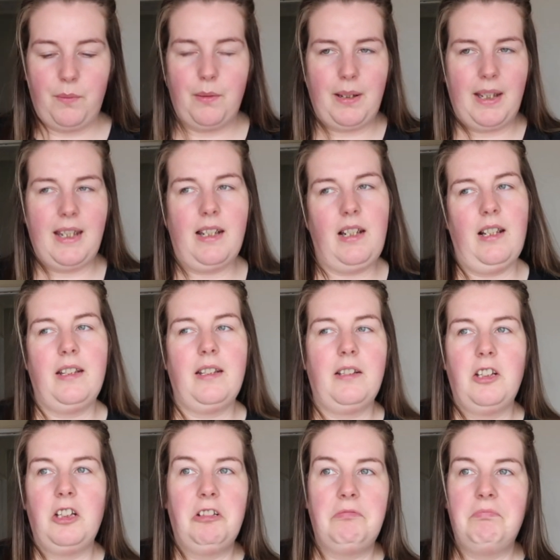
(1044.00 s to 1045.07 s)
we were here
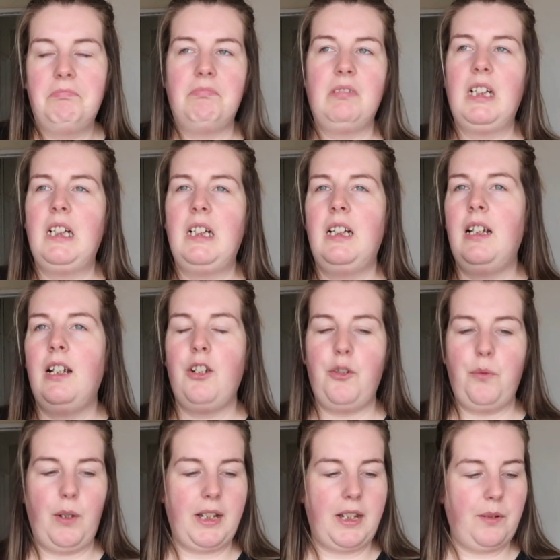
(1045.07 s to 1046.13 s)
like
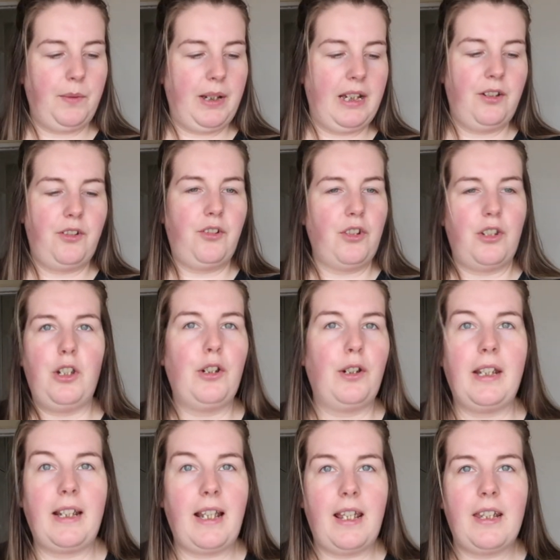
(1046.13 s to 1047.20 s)
twice a week just
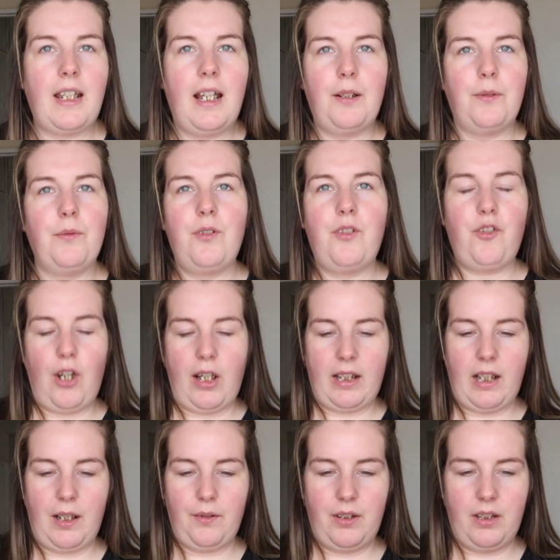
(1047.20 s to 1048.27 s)
looking at the house,
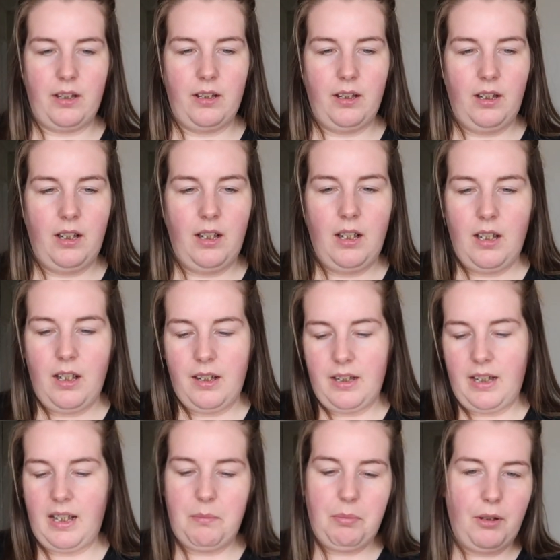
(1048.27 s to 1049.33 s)
checking out the
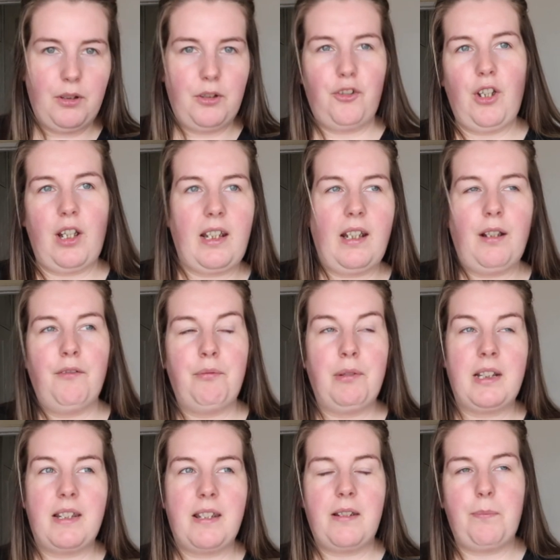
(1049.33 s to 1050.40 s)
neighbourhood, checking out if we
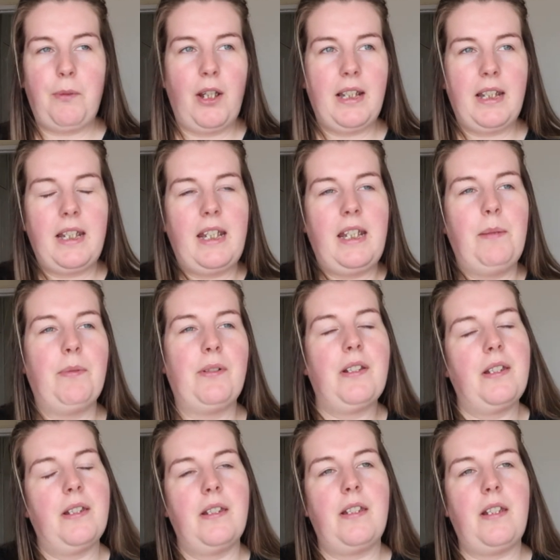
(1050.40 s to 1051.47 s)
could spot any
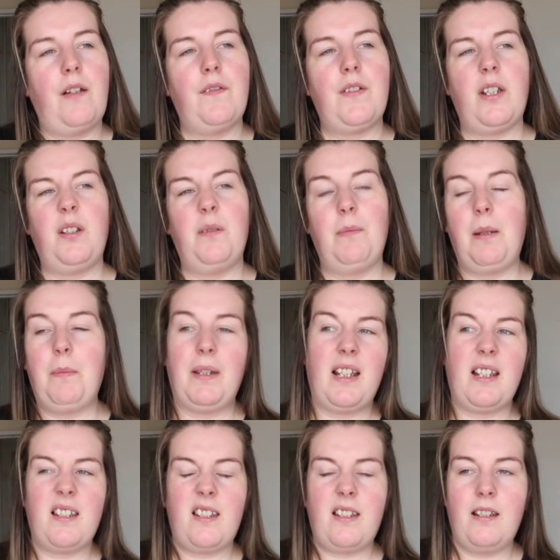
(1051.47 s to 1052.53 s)
neighbours and stuff, so maybe
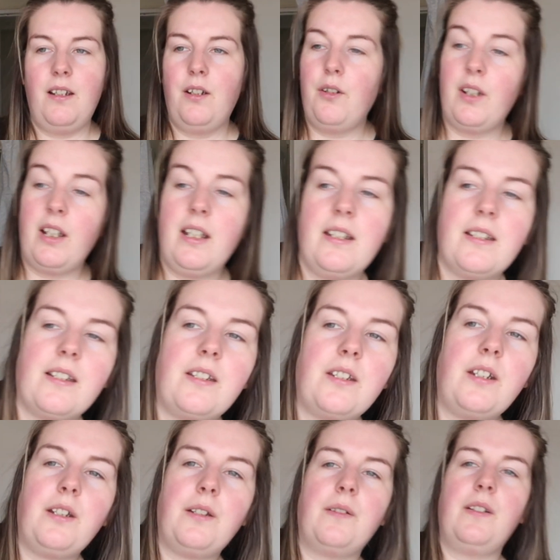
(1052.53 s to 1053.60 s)
that's who that is, I don't
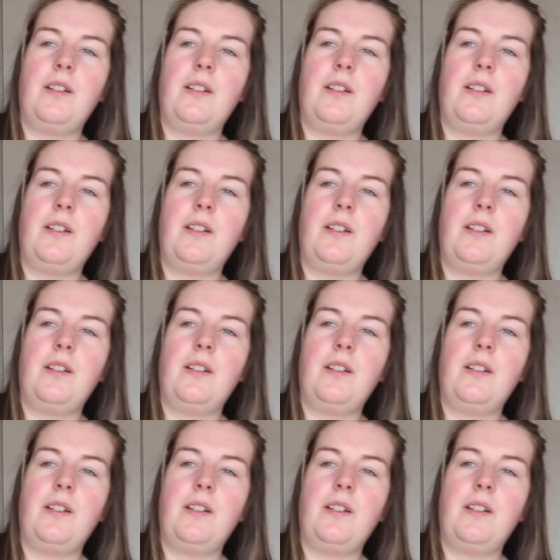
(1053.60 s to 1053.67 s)
know.